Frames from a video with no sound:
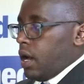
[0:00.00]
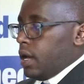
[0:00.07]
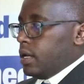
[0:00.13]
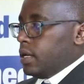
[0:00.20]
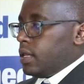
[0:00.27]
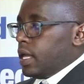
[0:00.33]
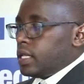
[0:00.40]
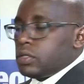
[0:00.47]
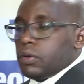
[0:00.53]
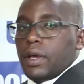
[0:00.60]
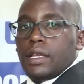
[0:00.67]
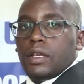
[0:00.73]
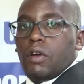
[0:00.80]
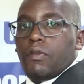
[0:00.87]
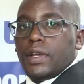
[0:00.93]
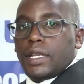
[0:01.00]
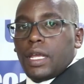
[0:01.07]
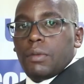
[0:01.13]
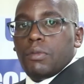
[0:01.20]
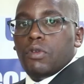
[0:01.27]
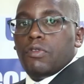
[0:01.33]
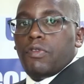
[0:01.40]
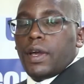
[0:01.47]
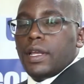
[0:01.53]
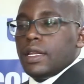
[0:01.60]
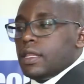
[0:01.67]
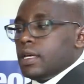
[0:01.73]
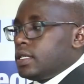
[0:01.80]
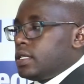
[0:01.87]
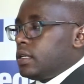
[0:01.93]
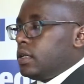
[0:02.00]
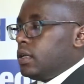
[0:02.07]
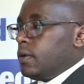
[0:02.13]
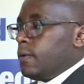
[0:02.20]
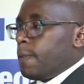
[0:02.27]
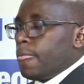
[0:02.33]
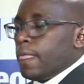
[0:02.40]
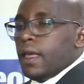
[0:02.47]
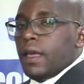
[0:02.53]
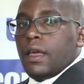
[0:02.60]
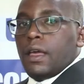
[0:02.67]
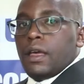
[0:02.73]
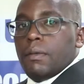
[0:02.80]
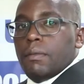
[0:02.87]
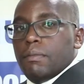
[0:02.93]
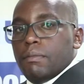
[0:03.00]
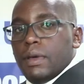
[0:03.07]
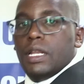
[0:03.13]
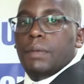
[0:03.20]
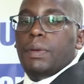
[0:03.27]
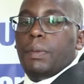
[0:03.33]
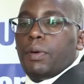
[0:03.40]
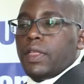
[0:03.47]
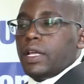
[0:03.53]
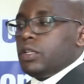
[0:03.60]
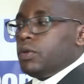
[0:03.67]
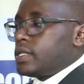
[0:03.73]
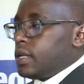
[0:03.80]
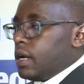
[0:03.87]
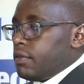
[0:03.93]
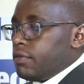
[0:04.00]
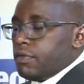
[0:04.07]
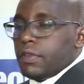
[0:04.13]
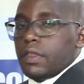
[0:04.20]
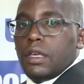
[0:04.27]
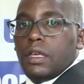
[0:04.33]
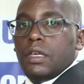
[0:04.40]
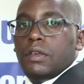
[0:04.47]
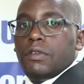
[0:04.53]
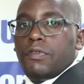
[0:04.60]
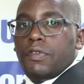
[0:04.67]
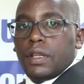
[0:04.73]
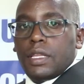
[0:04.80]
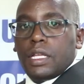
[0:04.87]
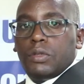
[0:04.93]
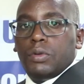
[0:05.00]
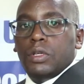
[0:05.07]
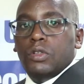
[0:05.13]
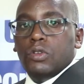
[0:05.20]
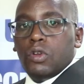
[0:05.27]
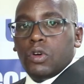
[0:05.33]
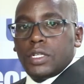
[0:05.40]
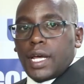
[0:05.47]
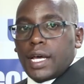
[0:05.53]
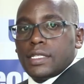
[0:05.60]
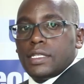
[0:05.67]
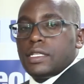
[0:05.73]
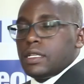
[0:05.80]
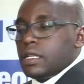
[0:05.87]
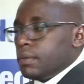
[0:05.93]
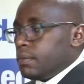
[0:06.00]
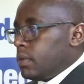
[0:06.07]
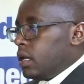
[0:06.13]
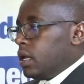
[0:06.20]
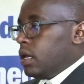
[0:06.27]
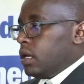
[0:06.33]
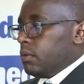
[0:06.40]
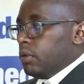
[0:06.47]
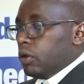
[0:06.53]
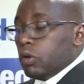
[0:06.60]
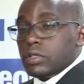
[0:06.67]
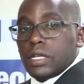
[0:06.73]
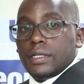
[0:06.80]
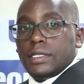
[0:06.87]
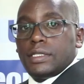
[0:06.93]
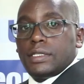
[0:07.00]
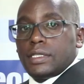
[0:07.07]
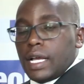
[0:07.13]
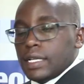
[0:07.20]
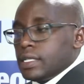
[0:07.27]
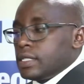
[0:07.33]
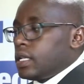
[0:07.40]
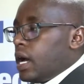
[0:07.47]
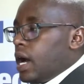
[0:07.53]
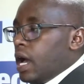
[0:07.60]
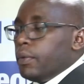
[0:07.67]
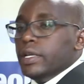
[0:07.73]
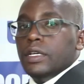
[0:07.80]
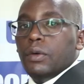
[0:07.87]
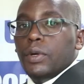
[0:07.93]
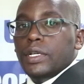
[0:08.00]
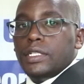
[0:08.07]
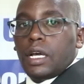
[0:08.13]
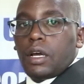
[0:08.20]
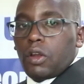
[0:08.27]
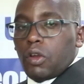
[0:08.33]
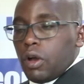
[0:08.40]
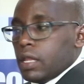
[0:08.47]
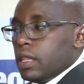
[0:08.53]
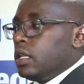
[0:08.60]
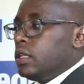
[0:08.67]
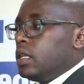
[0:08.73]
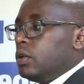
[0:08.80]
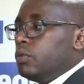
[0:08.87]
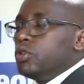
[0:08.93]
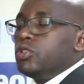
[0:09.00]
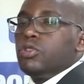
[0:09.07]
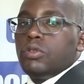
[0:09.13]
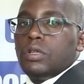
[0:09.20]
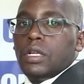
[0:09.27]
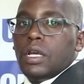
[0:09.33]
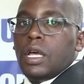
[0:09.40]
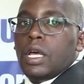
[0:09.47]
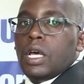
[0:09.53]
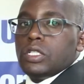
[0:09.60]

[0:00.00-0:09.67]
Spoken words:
And that's why over time you find that many people that we serve, they feel that we do not assist them, because chances are high we take longer than we should.